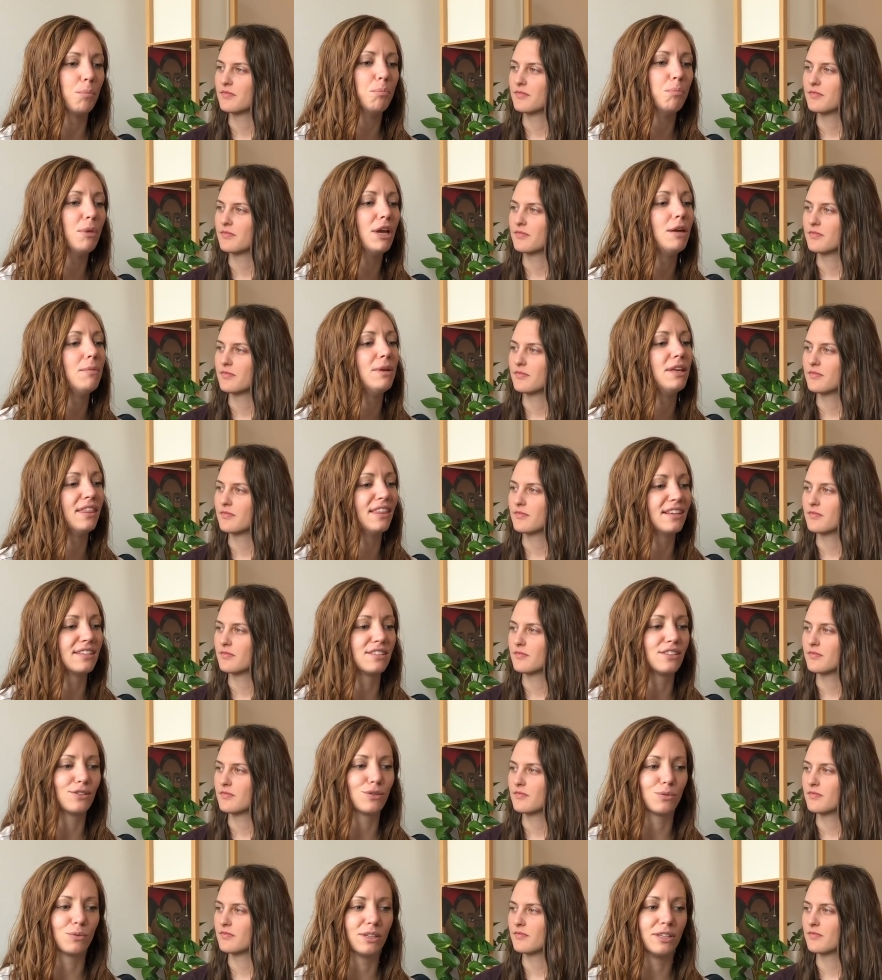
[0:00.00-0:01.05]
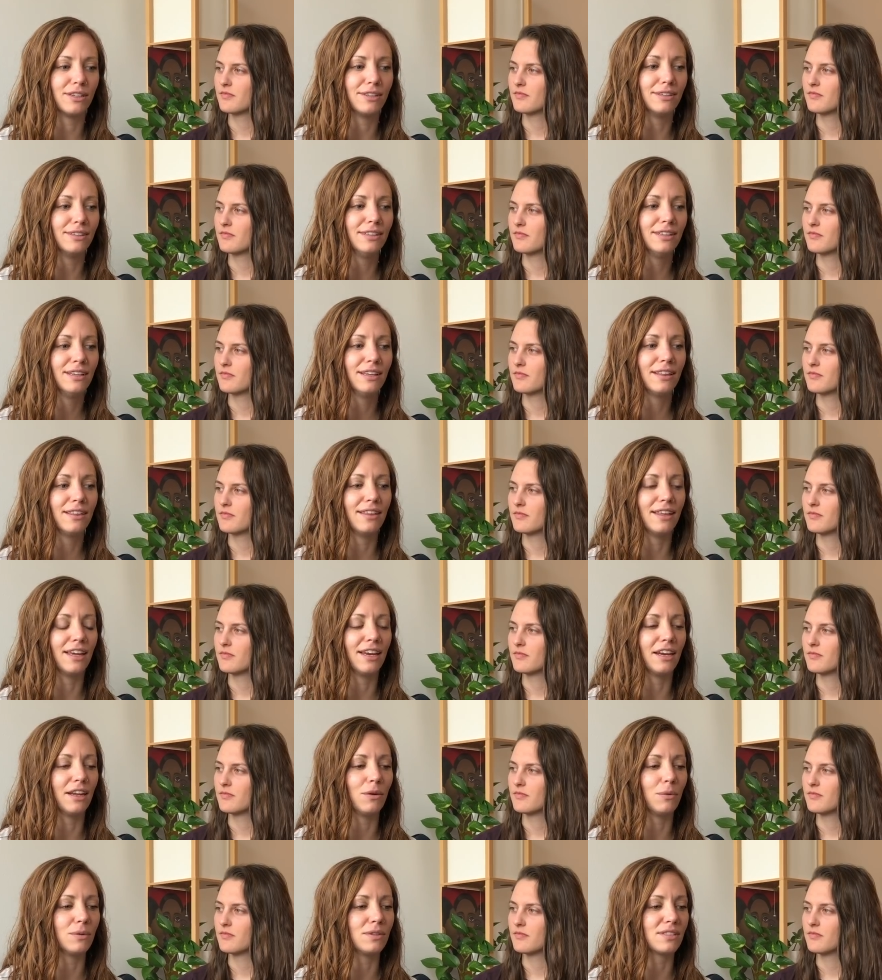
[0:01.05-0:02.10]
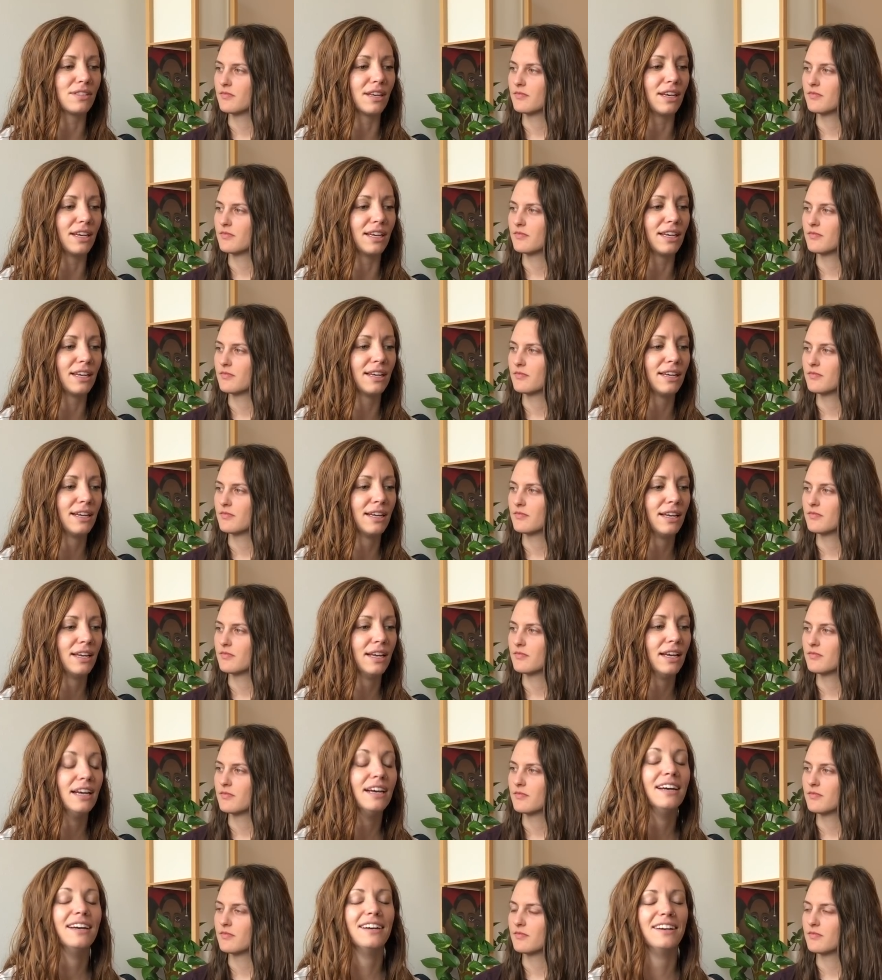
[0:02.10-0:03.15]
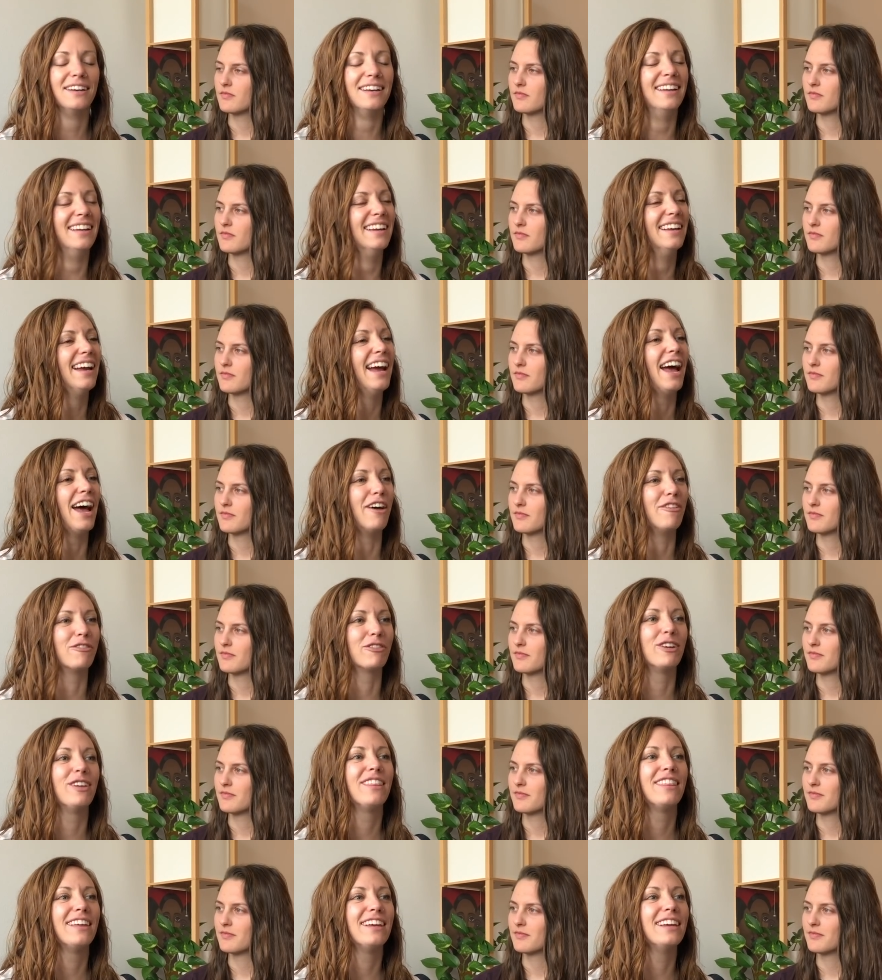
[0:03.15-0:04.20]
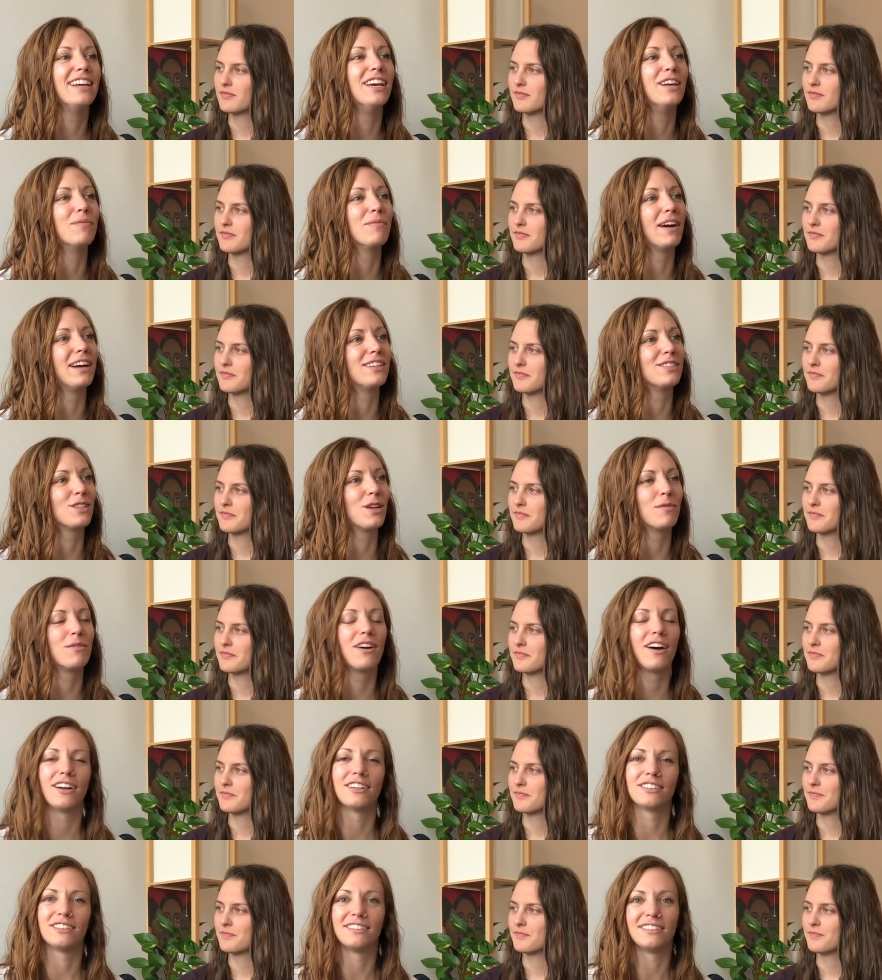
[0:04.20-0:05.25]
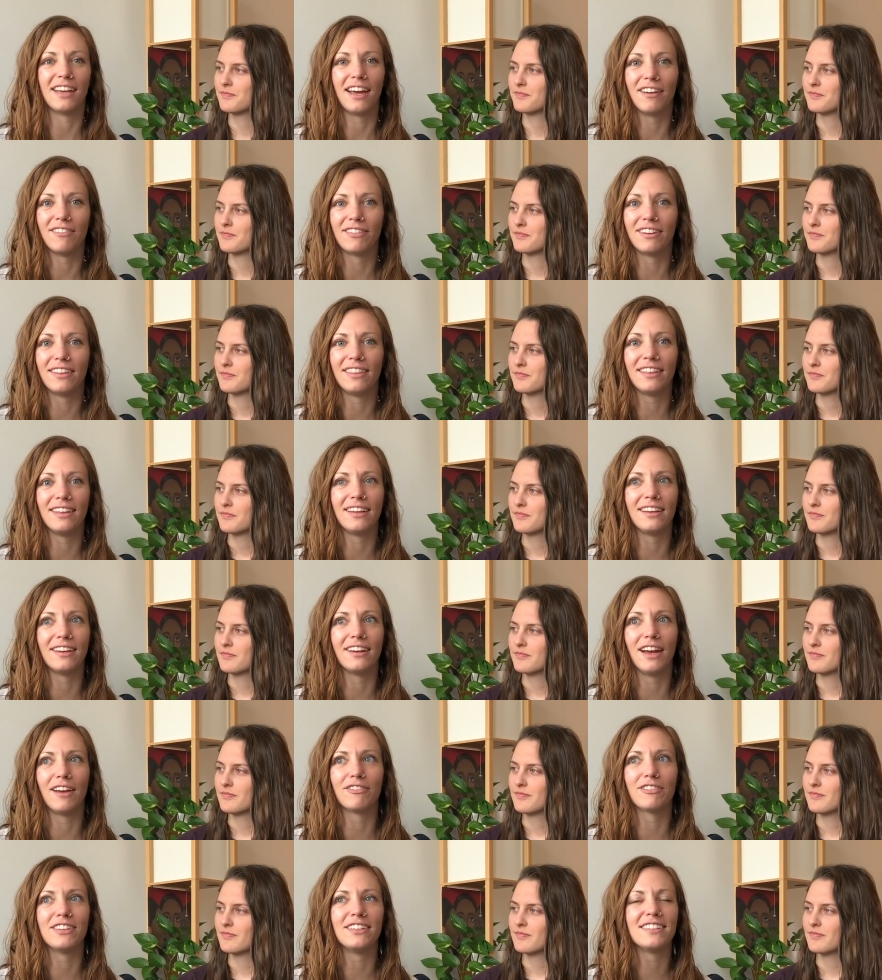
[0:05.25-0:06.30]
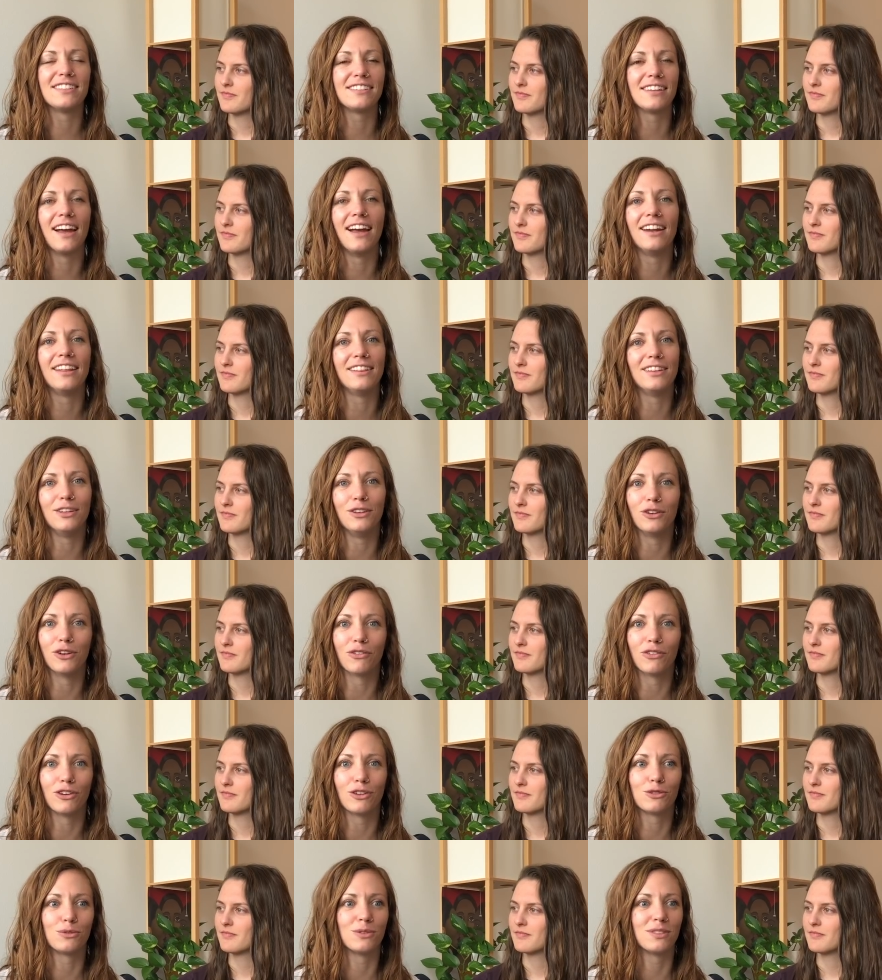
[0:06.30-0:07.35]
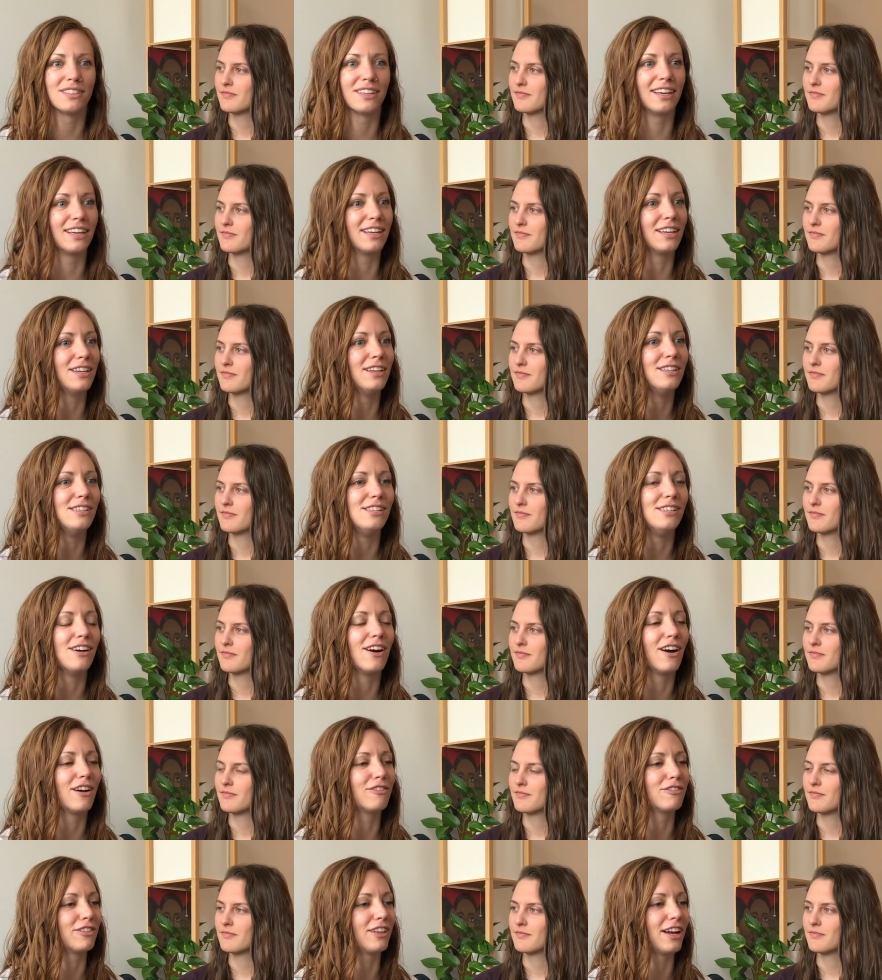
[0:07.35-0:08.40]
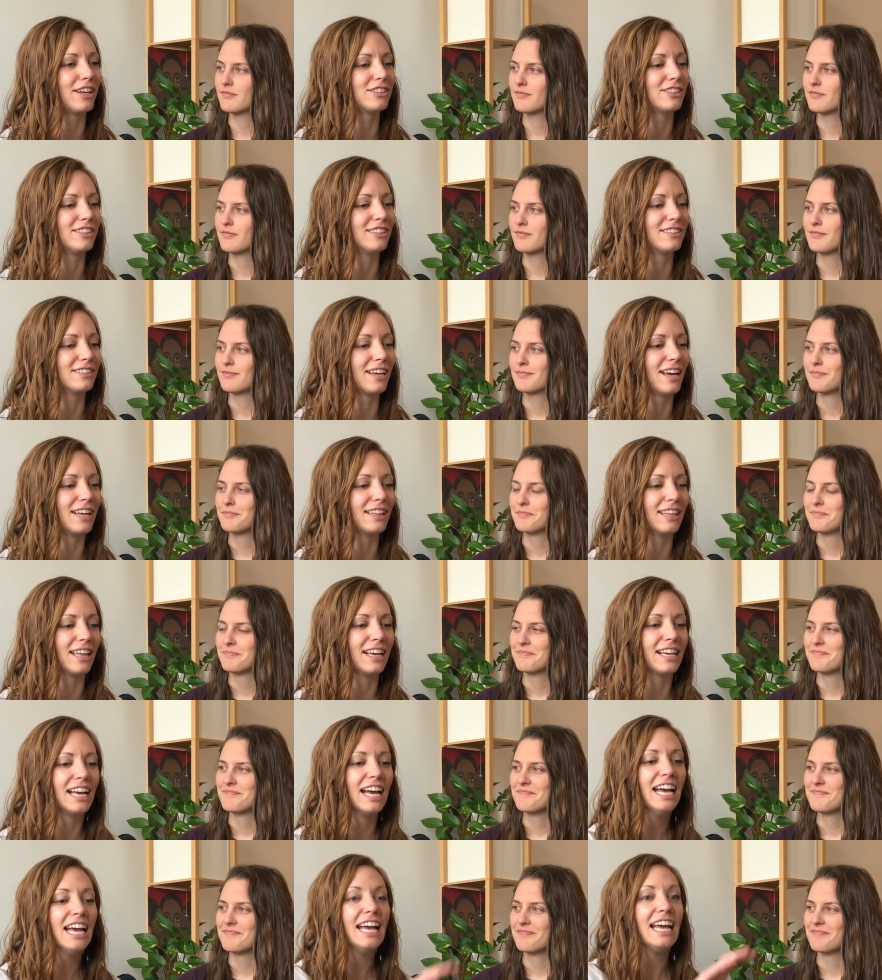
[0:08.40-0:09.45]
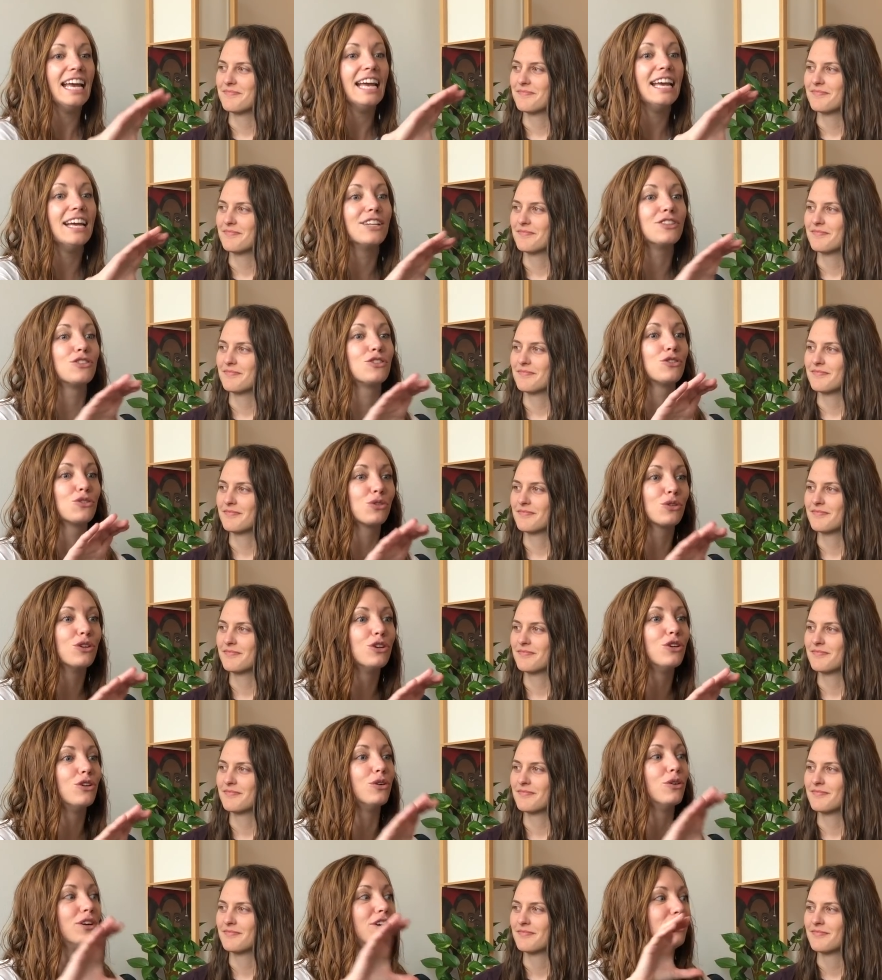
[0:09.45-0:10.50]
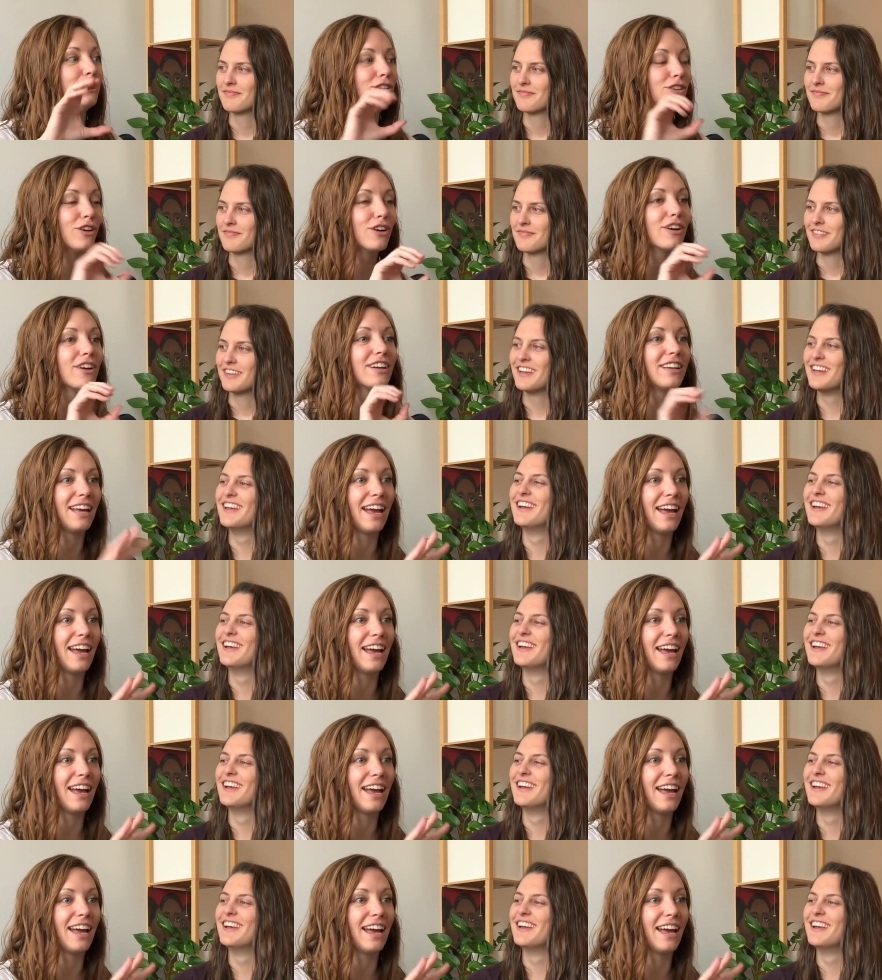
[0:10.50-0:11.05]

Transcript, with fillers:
Speaker 1: maybe this is real, then it was like everything in my subconscious, everything, every sign in the universe was like neon flashing sign, like, it's true, you're